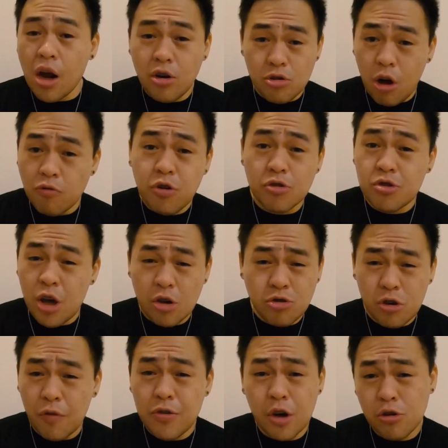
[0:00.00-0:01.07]
love the texture
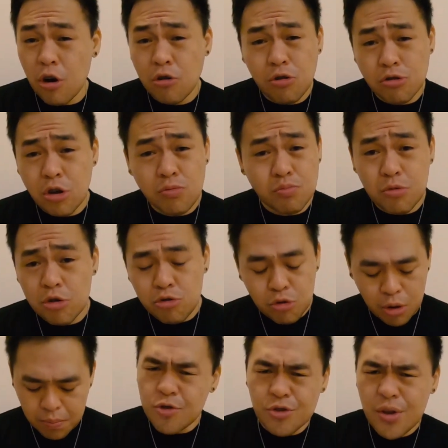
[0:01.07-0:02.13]
of the coconut in this
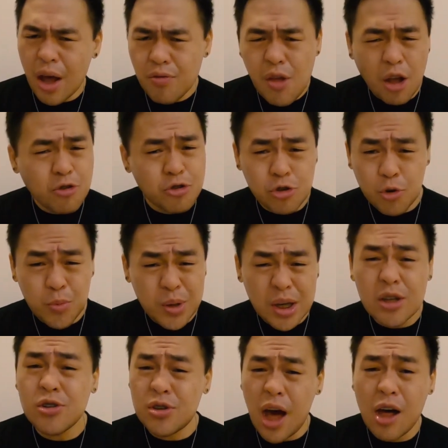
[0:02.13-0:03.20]
one. It's not that chewy
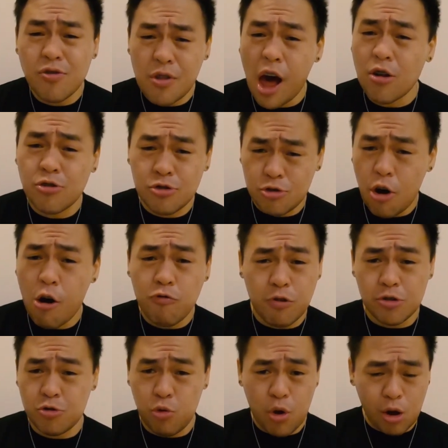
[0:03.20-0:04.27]
and not that soft
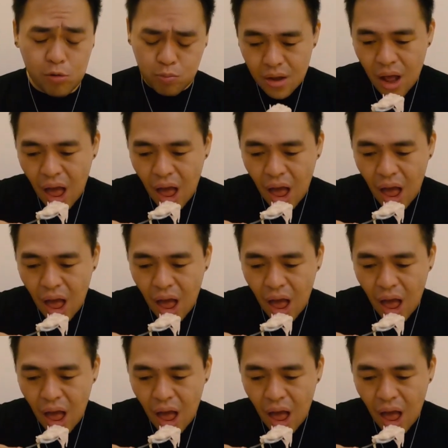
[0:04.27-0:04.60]
as well.